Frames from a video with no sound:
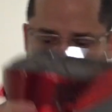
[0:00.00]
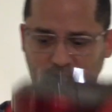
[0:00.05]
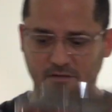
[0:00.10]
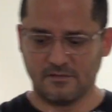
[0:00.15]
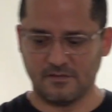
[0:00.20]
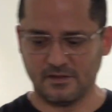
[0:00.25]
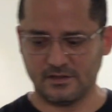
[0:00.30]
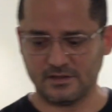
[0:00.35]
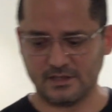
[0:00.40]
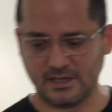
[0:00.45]

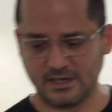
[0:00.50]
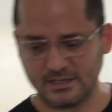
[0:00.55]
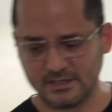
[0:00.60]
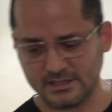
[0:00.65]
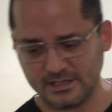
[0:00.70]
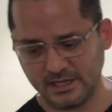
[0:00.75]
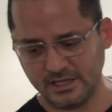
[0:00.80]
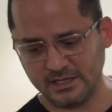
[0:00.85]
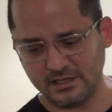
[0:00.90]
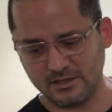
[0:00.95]
Filter is
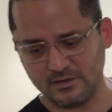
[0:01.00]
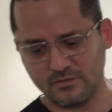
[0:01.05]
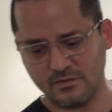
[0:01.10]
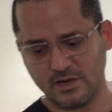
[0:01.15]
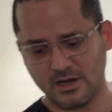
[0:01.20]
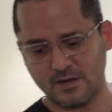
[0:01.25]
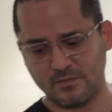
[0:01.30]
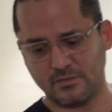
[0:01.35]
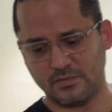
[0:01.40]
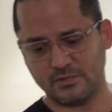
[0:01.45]
in. You
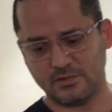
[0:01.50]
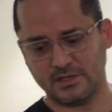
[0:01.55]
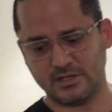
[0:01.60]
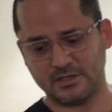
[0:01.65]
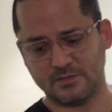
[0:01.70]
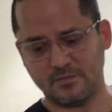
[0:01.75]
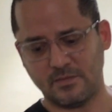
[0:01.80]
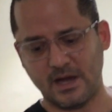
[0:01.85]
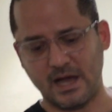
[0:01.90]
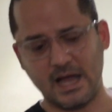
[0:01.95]
wanna put this
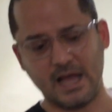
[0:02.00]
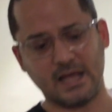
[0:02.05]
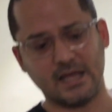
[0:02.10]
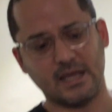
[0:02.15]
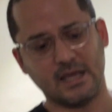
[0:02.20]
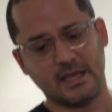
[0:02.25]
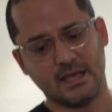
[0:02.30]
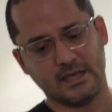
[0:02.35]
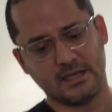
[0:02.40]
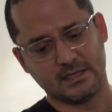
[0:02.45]
back.
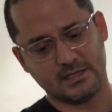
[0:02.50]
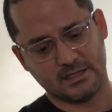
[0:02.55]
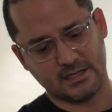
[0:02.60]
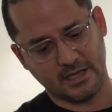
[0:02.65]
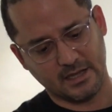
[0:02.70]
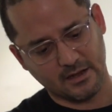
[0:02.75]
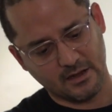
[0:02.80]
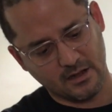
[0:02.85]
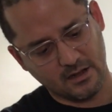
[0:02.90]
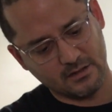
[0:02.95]

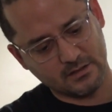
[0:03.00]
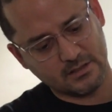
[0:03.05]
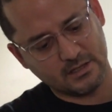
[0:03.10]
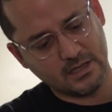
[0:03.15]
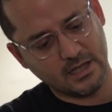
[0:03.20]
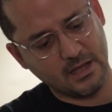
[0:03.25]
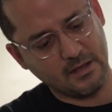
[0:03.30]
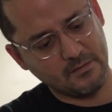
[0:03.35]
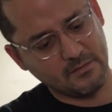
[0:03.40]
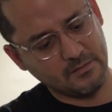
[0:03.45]
Same
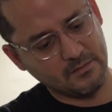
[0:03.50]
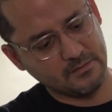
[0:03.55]
concept.